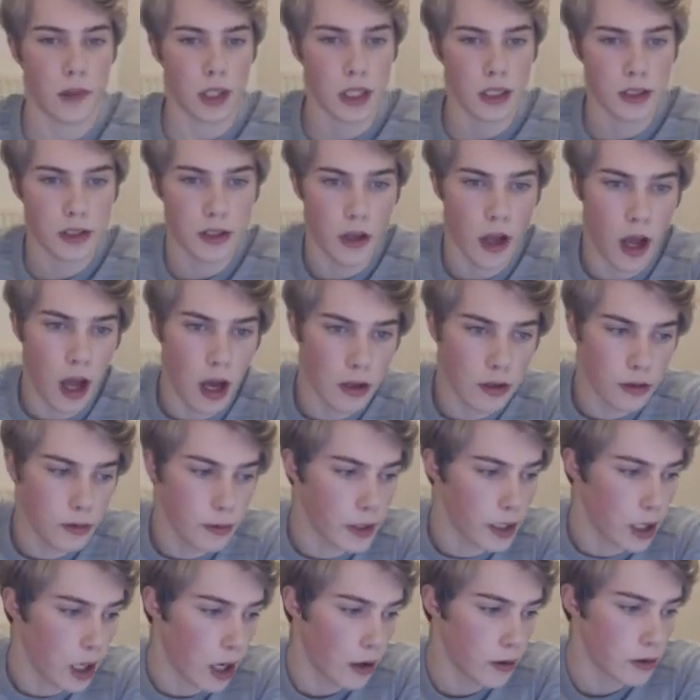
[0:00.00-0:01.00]
so how do
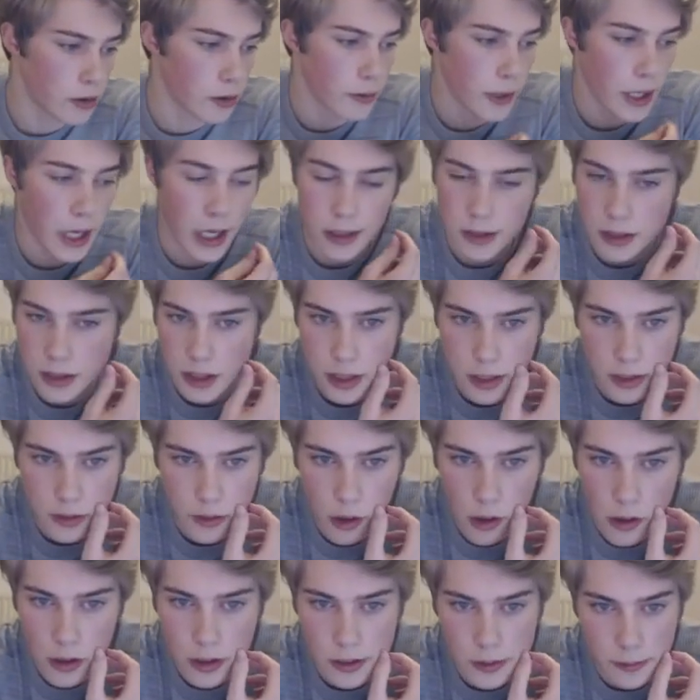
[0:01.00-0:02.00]
we how do we actually
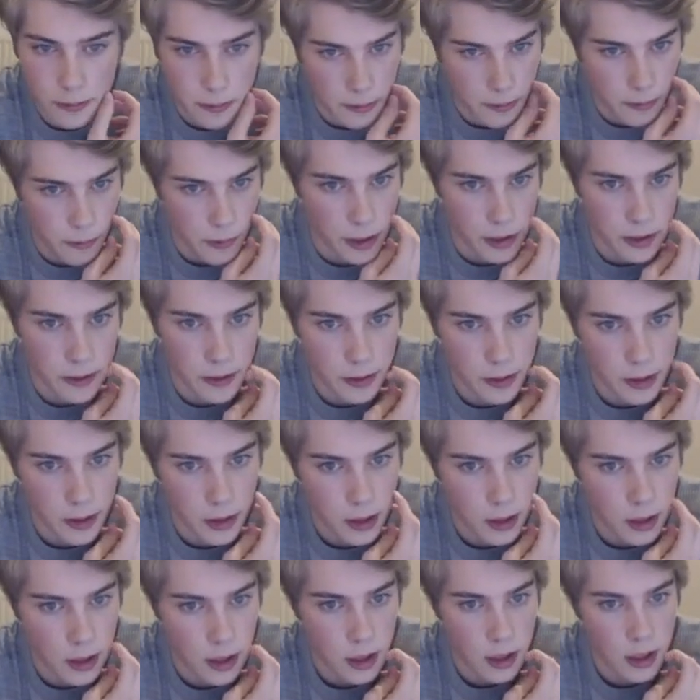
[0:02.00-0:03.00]
draw this with white
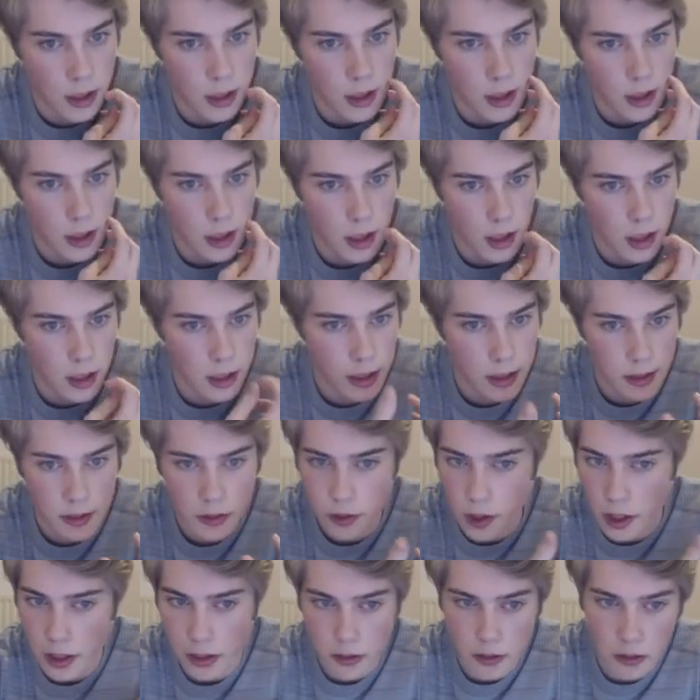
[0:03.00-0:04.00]
uh,
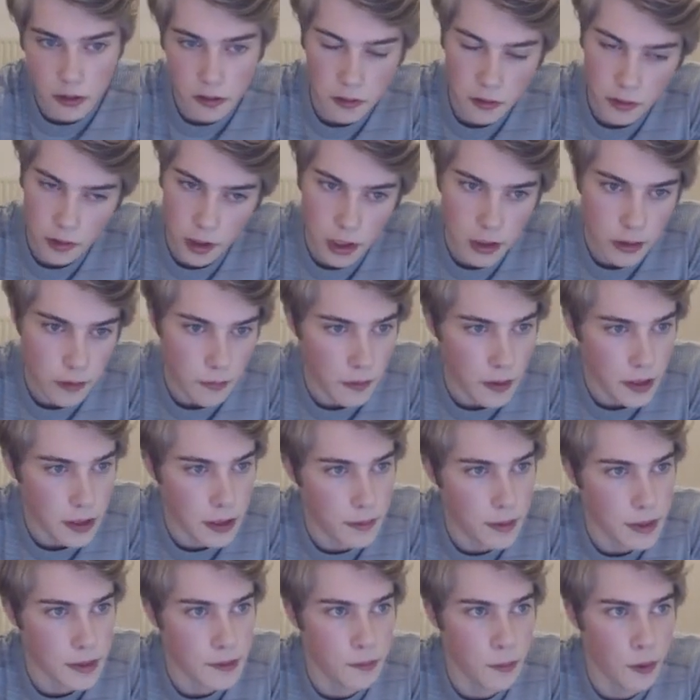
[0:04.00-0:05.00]
try to try to find the
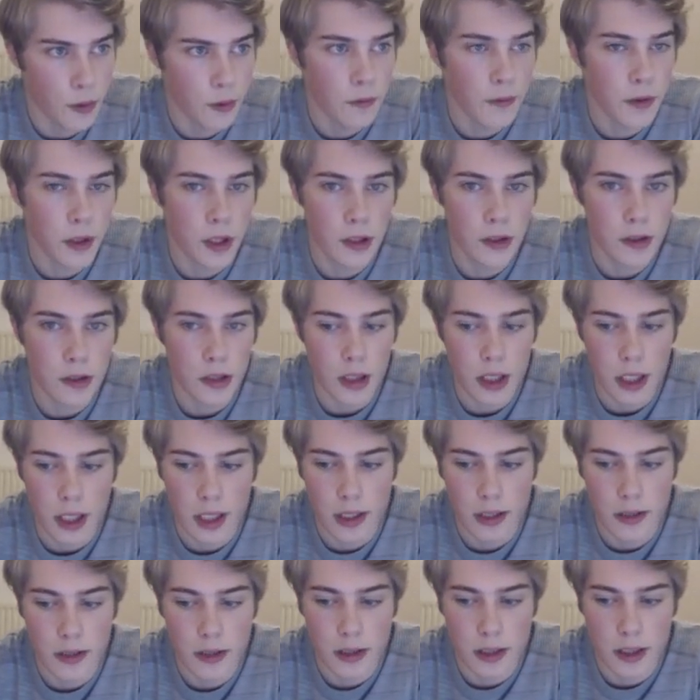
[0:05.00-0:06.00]
best move here,
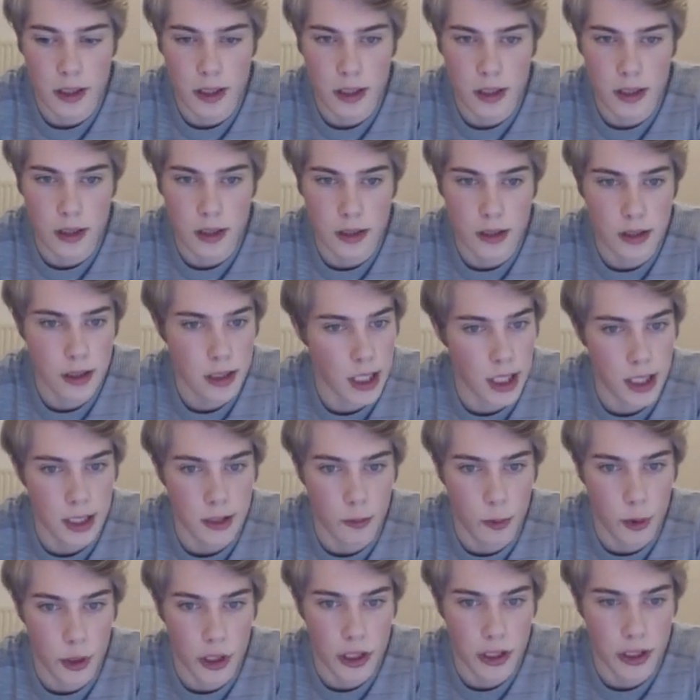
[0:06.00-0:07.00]
and uh, yeah,
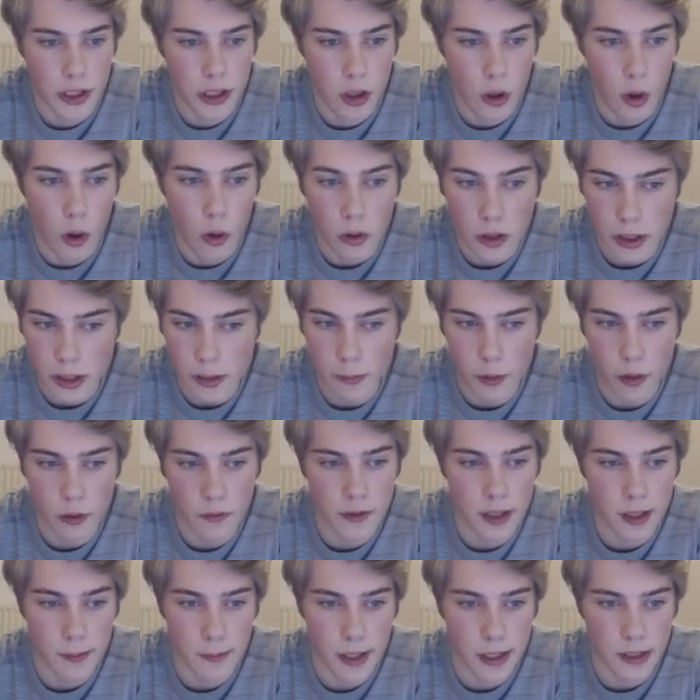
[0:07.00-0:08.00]
one the only
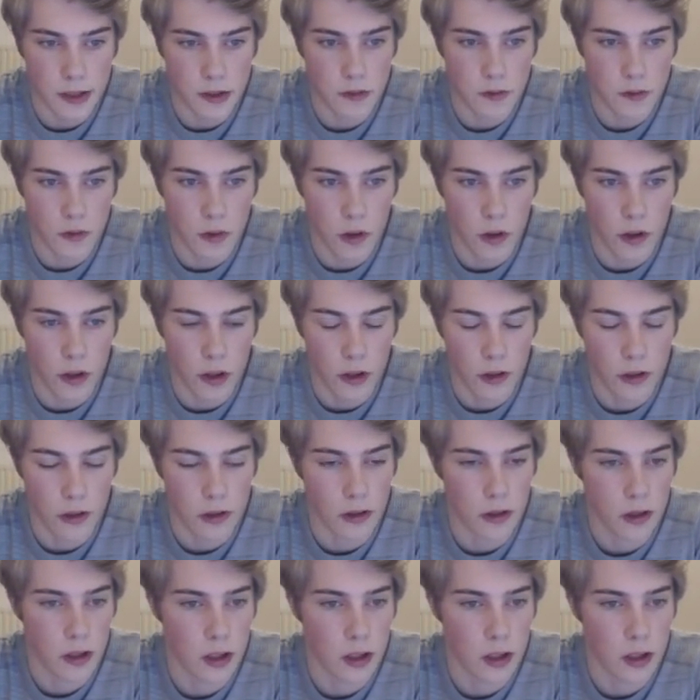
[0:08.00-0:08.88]
move that makes a draw here.